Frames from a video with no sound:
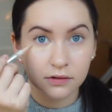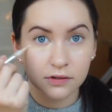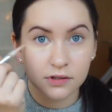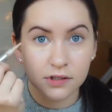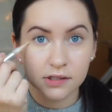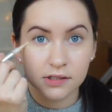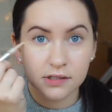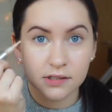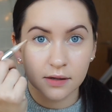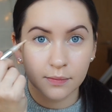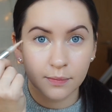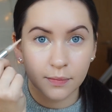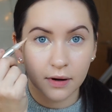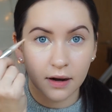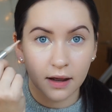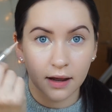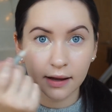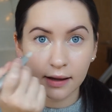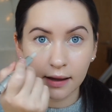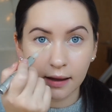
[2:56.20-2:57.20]
just
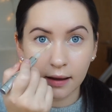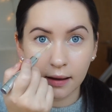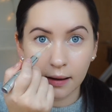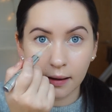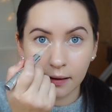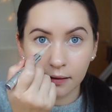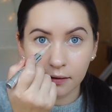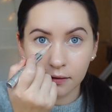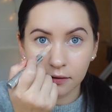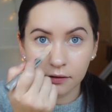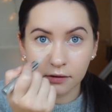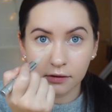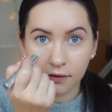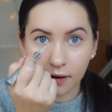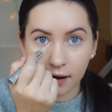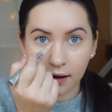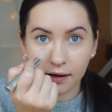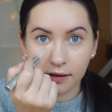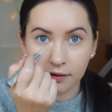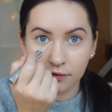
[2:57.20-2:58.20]
apply it under your
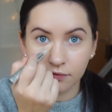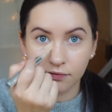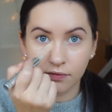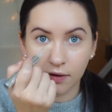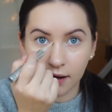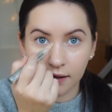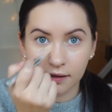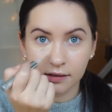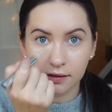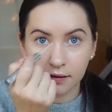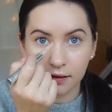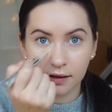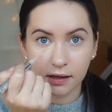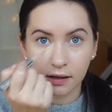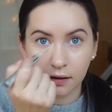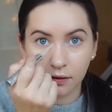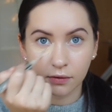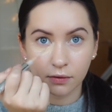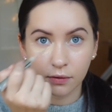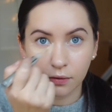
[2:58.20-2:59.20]
eyes, right into the
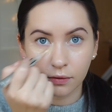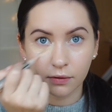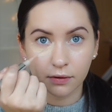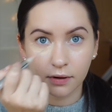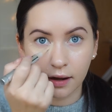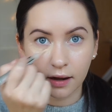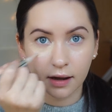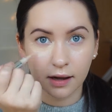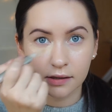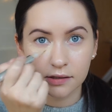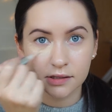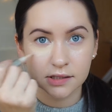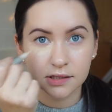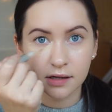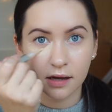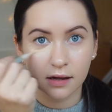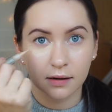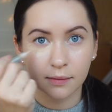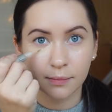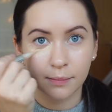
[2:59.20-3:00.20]
inner corner, and just
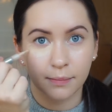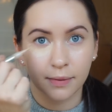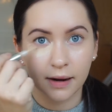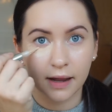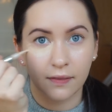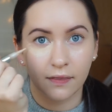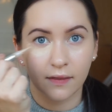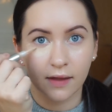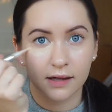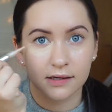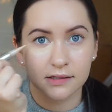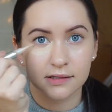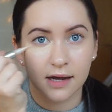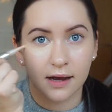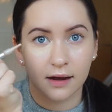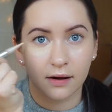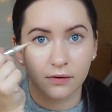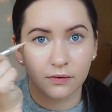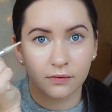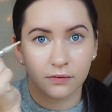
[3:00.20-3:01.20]
kind of blend that
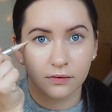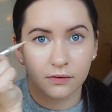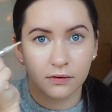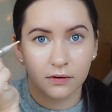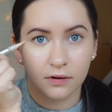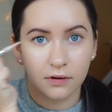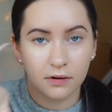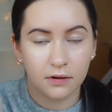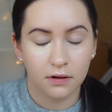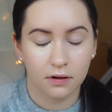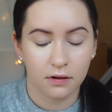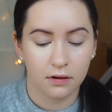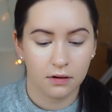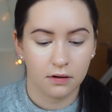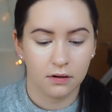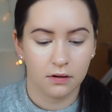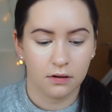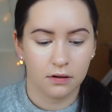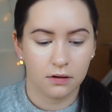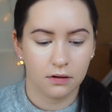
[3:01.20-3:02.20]
down
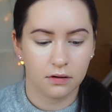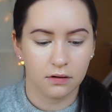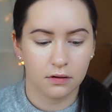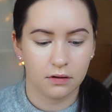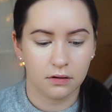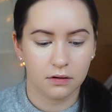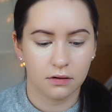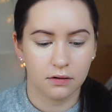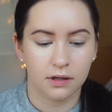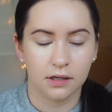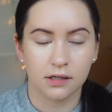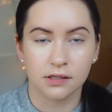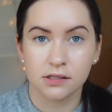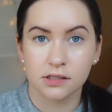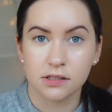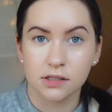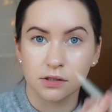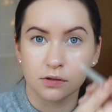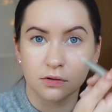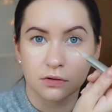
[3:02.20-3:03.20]

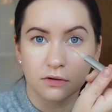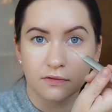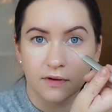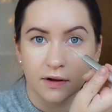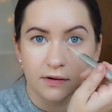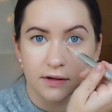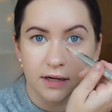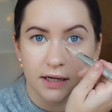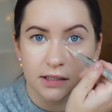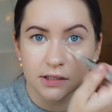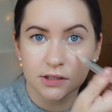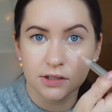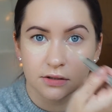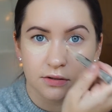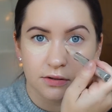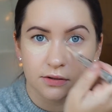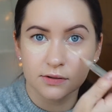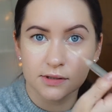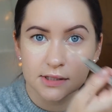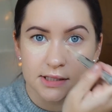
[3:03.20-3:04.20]
into your foundation or your